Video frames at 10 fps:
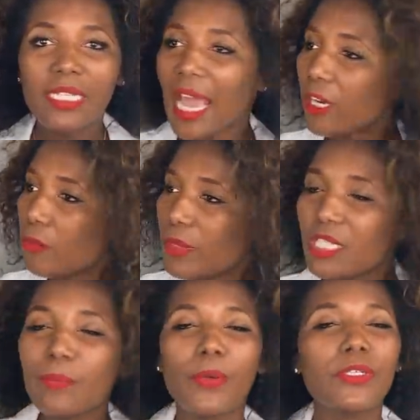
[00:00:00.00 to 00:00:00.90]
Now, I don't
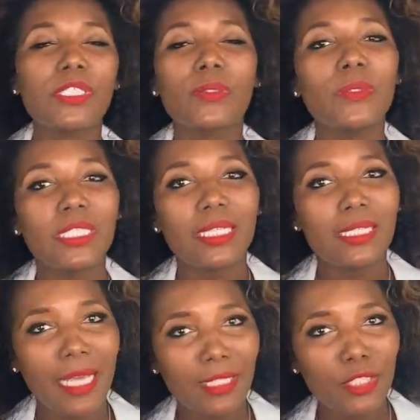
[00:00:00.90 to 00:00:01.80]
mean the person who
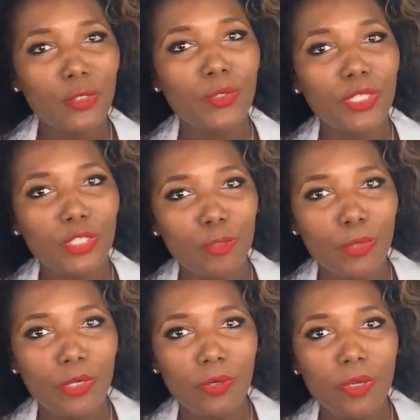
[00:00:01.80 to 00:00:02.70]
sits next to you in the
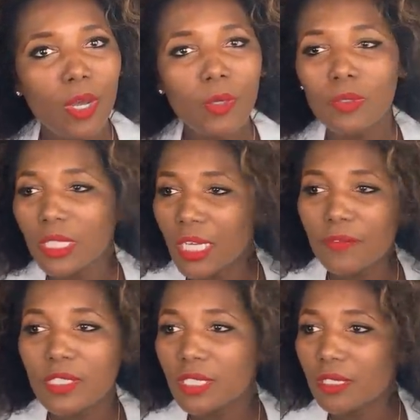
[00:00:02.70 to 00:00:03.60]
cubicle who
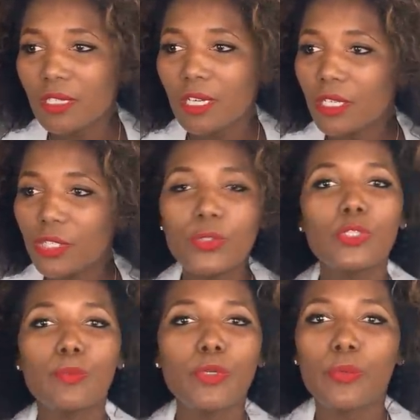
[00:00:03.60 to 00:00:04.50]
loves to
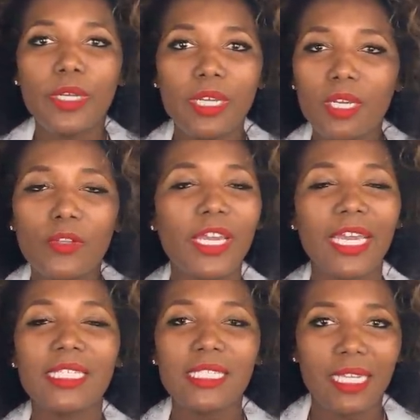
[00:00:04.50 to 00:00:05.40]
use Purell or
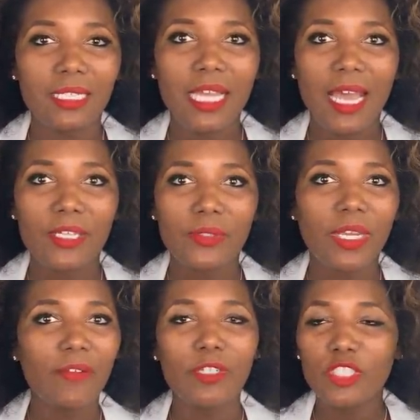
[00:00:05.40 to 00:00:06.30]
hand
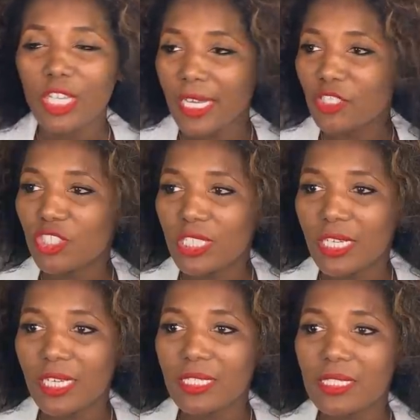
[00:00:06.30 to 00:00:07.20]
sanitizer every chance she
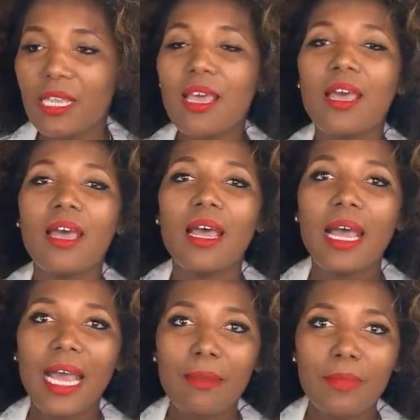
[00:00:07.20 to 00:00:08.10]
gets.
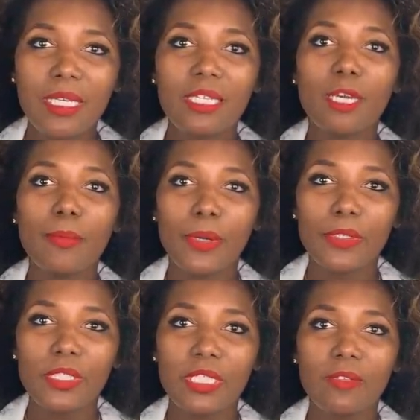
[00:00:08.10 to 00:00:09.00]
I mean a
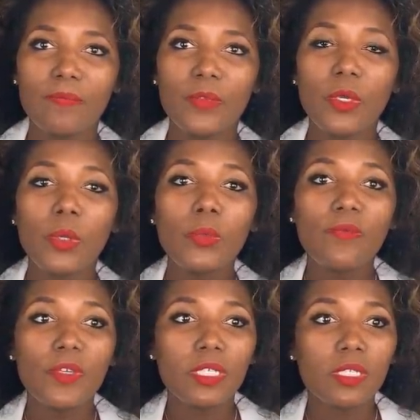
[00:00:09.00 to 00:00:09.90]
person who
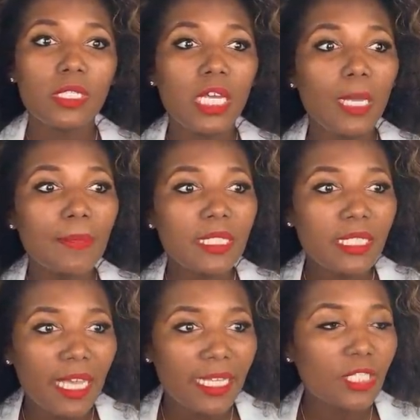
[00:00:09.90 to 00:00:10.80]
feels
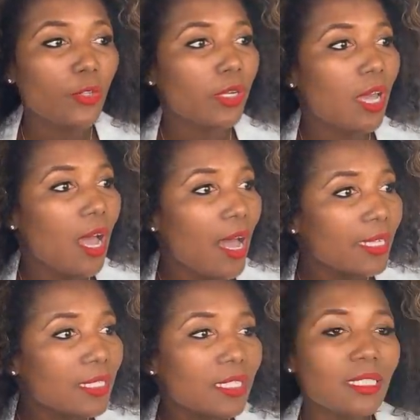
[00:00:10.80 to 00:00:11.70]
obsessed. They're
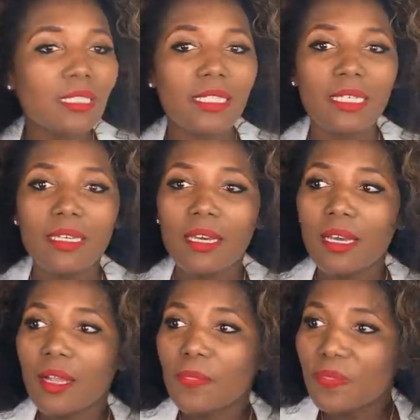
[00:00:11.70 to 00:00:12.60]
constantly
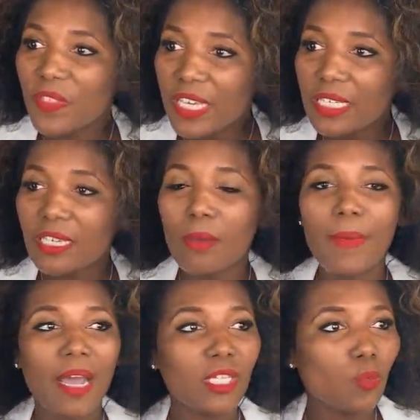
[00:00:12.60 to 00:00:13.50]
thinking
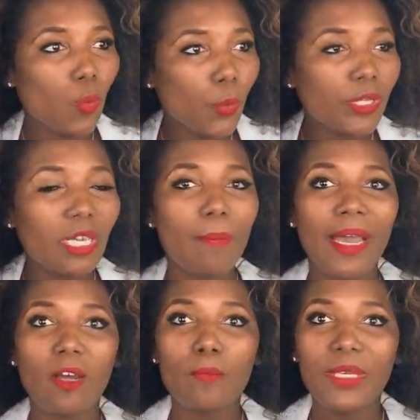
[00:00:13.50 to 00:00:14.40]
about and worrying
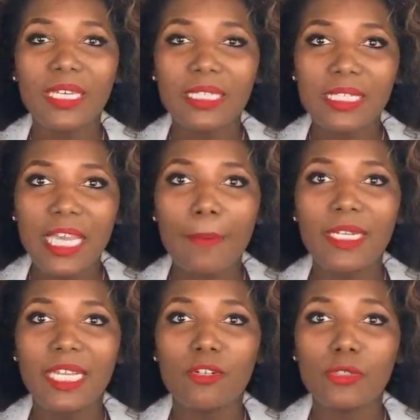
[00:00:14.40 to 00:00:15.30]
about being
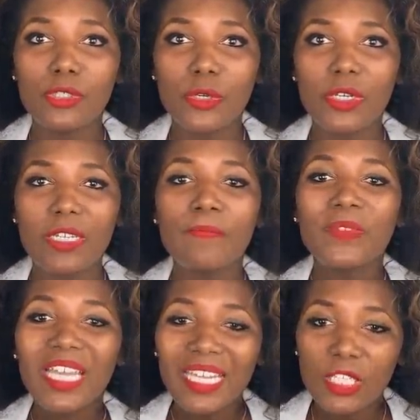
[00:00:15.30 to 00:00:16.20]
contaminated or dirty,
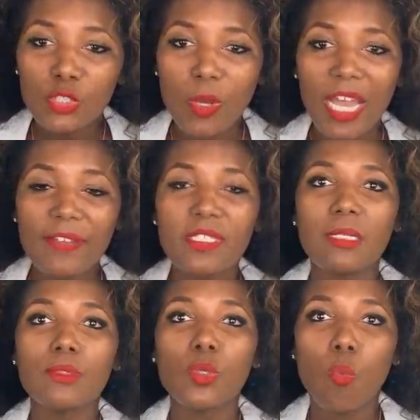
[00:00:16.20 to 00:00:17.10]
and it drives
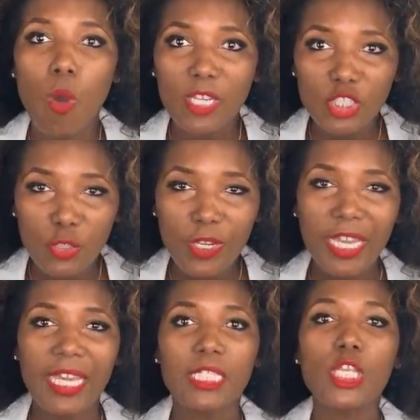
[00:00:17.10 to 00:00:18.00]
them to wash their
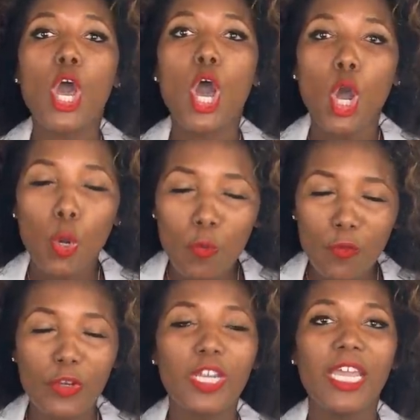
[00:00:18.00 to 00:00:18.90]
hands
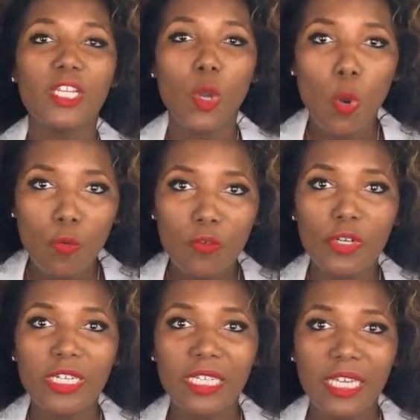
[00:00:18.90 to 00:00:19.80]
over and
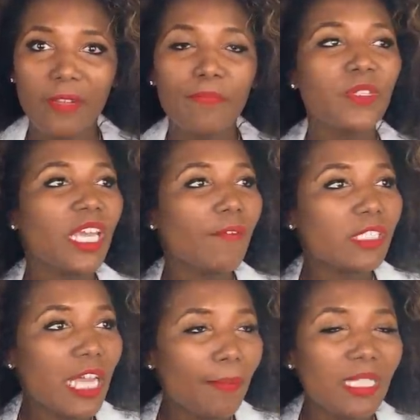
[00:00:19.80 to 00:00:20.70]
over again.
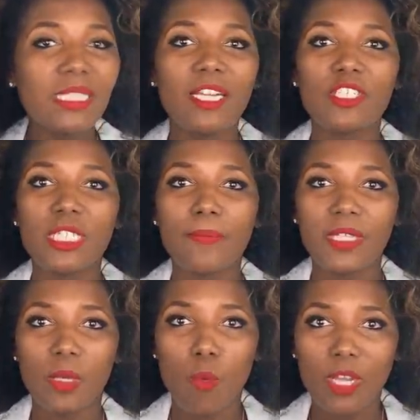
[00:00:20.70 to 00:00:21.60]
Every time they touch
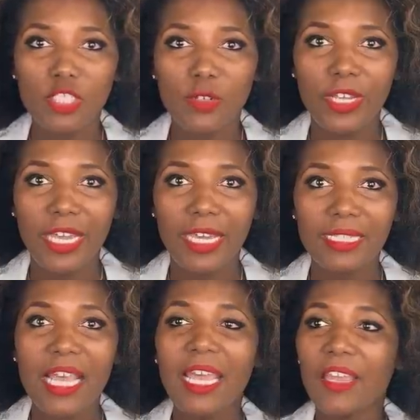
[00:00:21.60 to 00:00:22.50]
something, they wash their
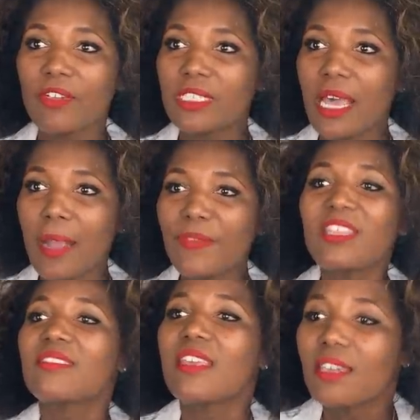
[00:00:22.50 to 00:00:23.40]
hands. Every time
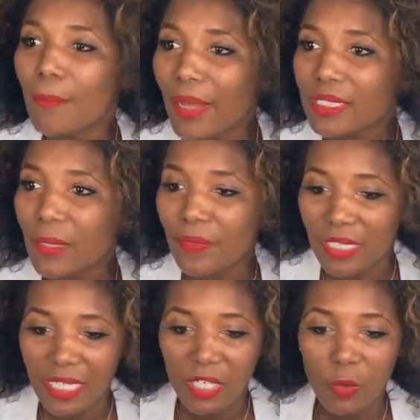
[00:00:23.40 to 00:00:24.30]
they think about
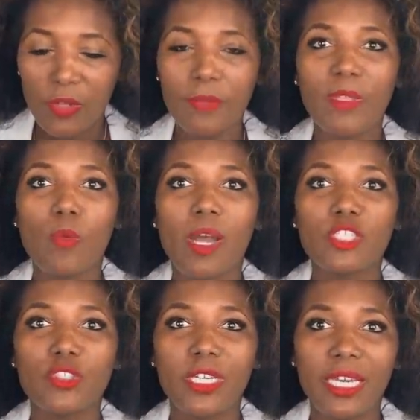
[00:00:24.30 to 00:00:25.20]
something getting on them, they
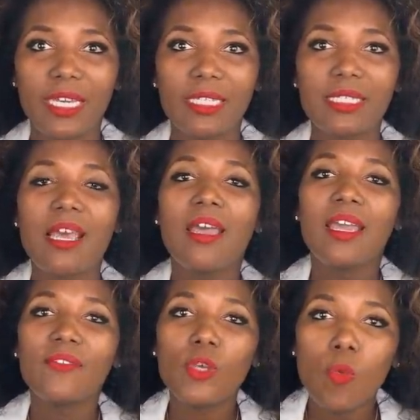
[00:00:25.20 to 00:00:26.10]
wash their hands.
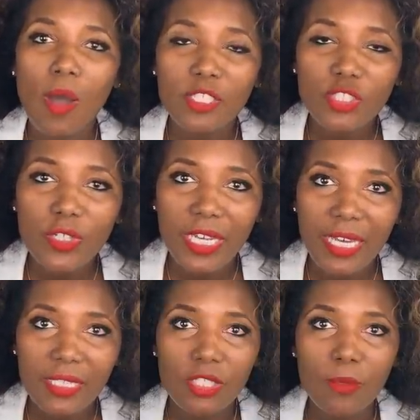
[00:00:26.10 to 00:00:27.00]
And they'll wash their
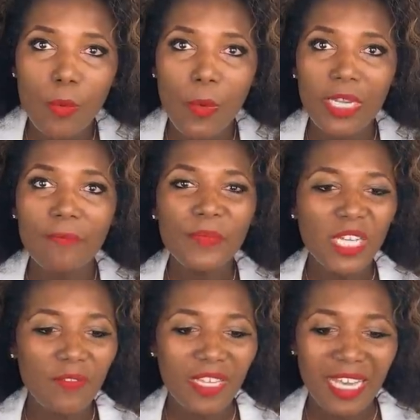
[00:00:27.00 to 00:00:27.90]
hands to the point
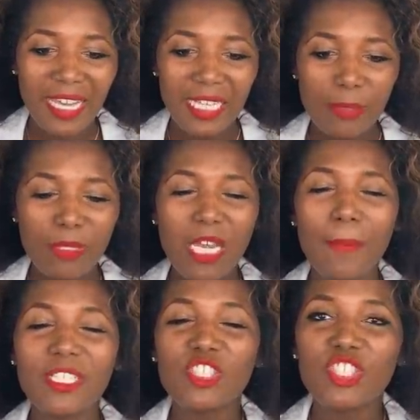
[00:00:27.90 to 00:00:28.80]
of the hands
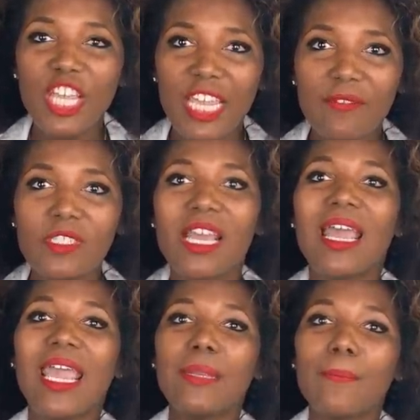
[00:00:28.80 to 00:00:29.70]
becoming chafed
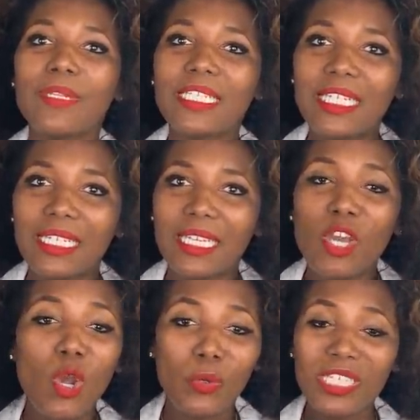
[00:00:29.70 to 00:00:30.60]
and
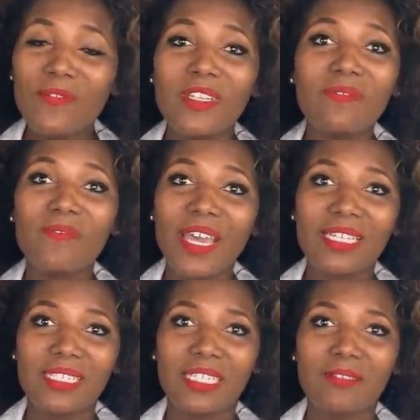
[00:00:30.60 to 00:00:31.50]
bleeding or even
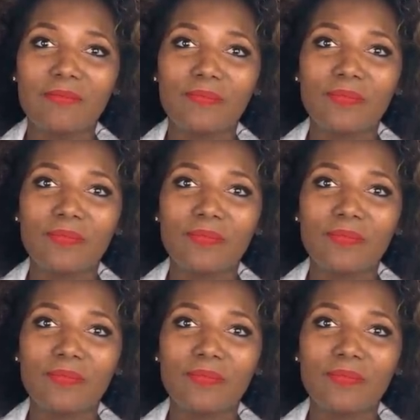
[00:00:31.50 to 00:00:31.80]
infected.